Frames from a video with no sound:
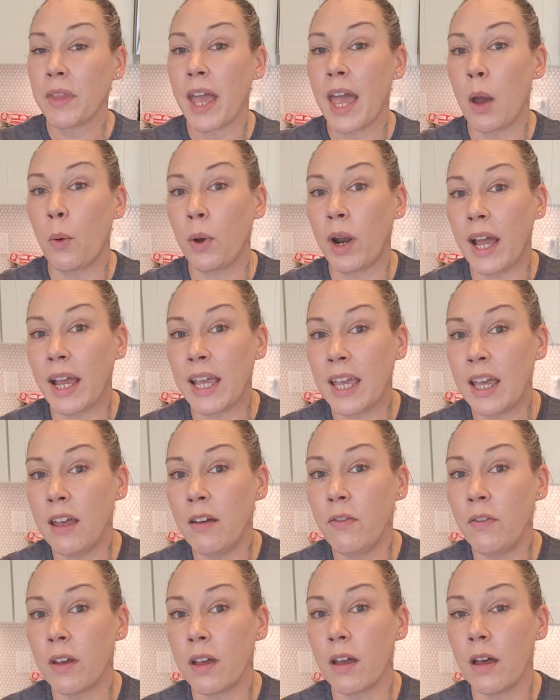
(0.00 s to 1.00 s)
And when I
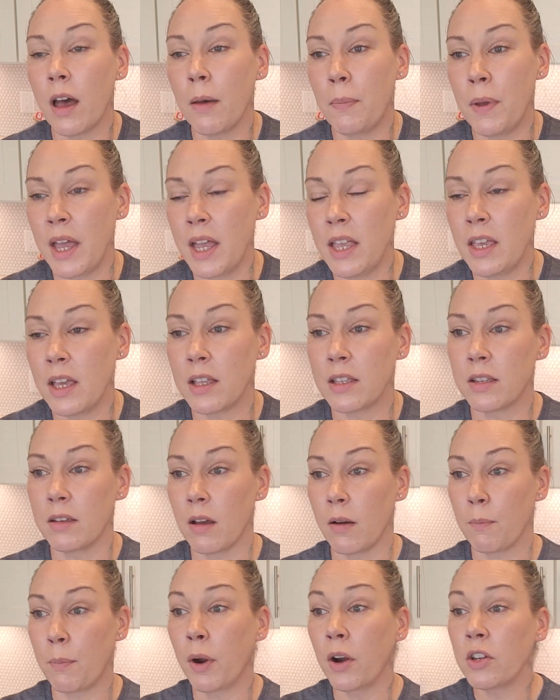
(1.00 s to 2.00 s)
give opinions,
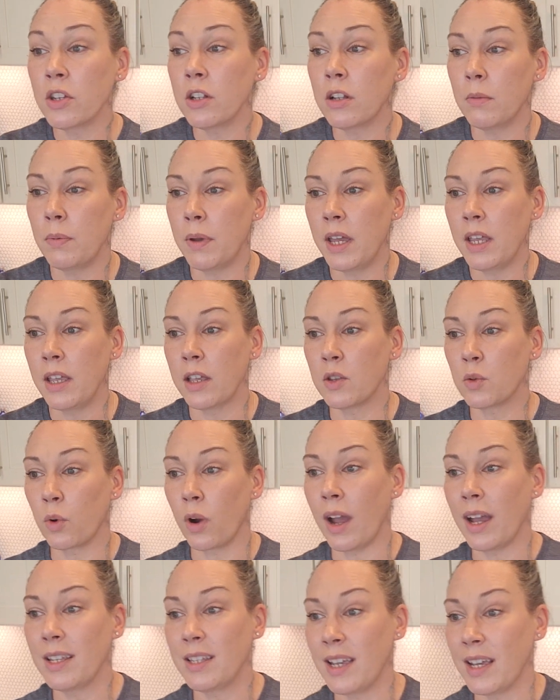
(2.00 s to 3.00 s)
personal opinions
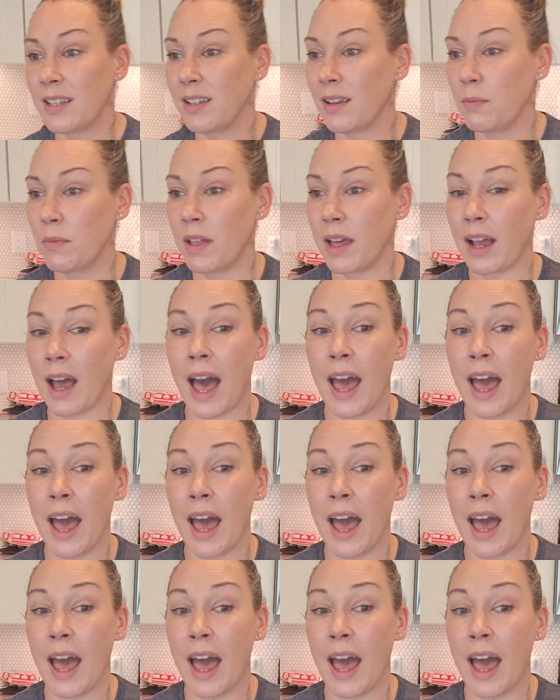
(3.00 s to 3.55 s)
where I say something like,